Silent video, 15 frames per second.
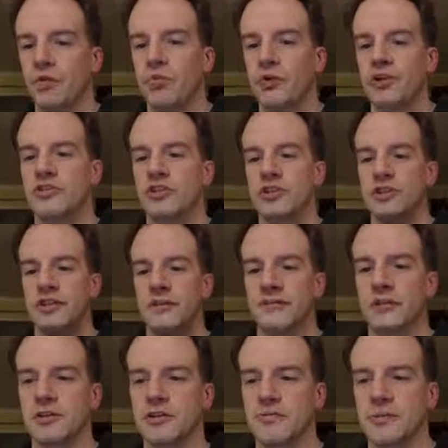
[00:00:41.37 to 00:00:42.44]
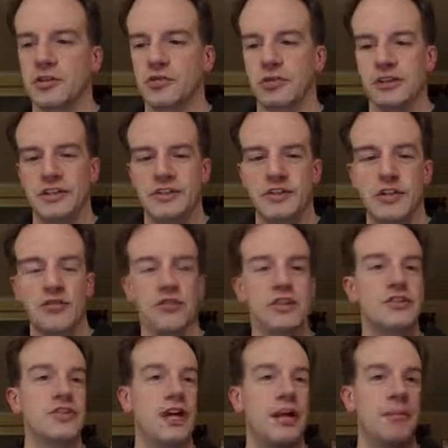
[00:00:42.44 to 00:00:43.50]
What is the difference between series
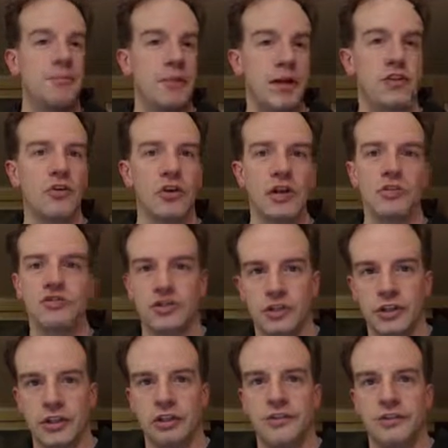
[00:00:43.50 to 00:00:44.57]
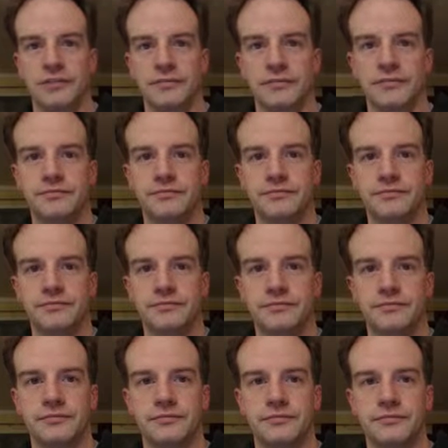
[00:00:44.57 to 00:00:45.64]
and parallel circuits?
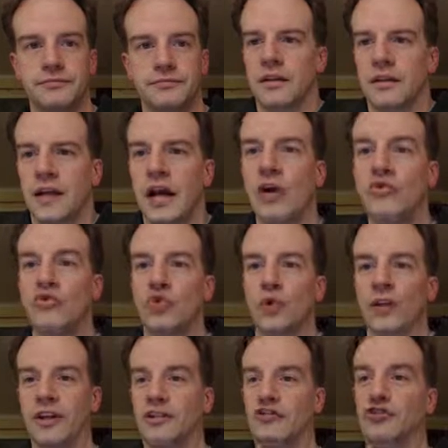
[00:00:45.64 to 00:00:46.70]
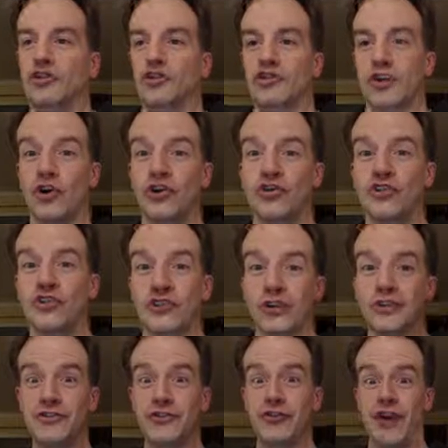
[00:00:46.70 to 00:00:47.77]
How do electric
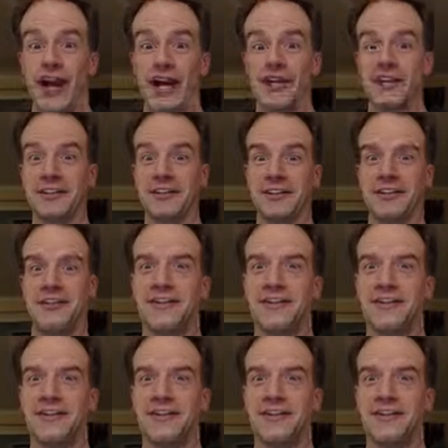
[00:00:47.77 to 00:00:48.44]
charges interact?